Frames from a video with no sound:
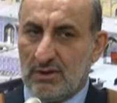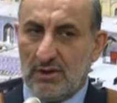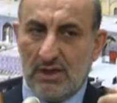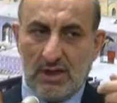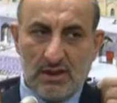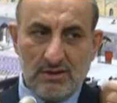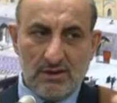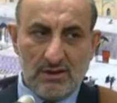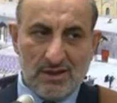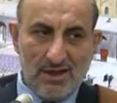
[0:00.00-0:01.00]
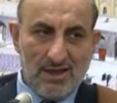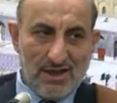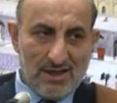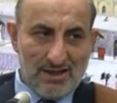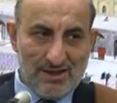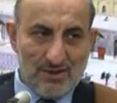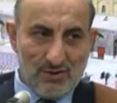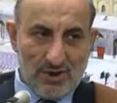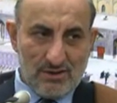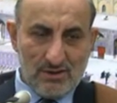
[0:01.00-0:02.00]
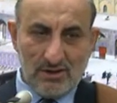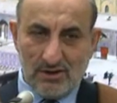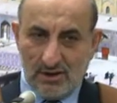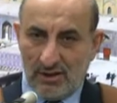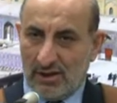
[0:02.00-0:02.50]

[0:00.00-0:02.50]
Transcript: and kill another one, it hit